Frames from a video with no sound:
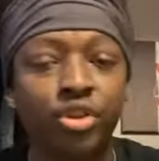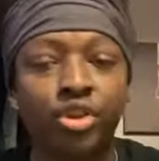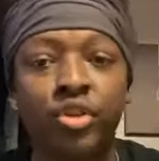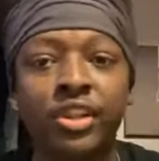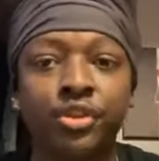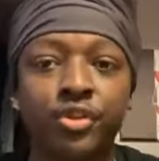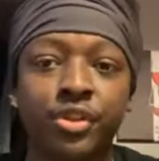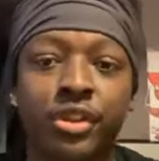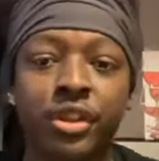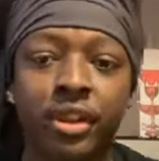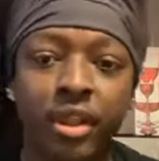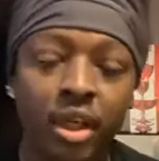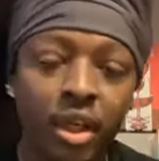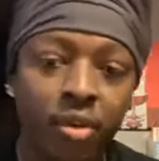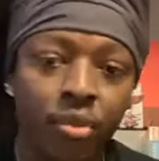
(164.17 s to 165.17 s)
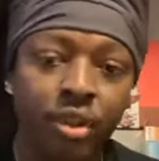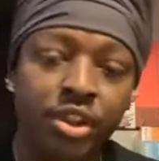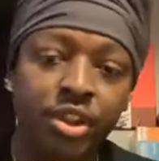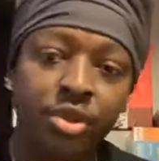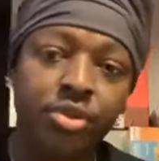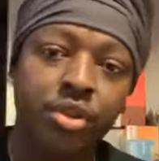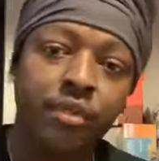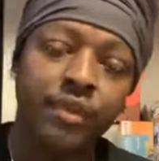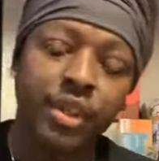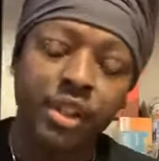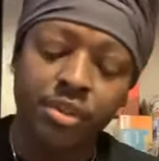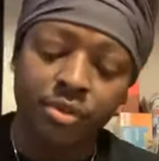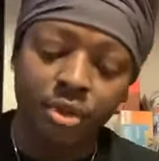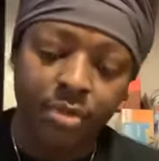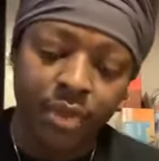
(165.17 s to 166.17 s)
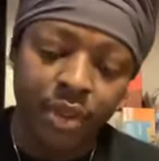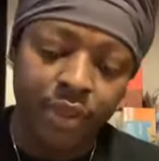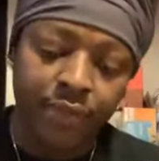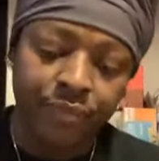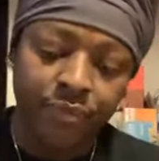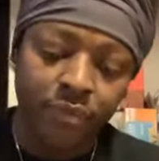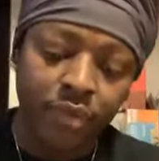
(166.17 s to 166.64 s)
treacherously with the children of Israel, man.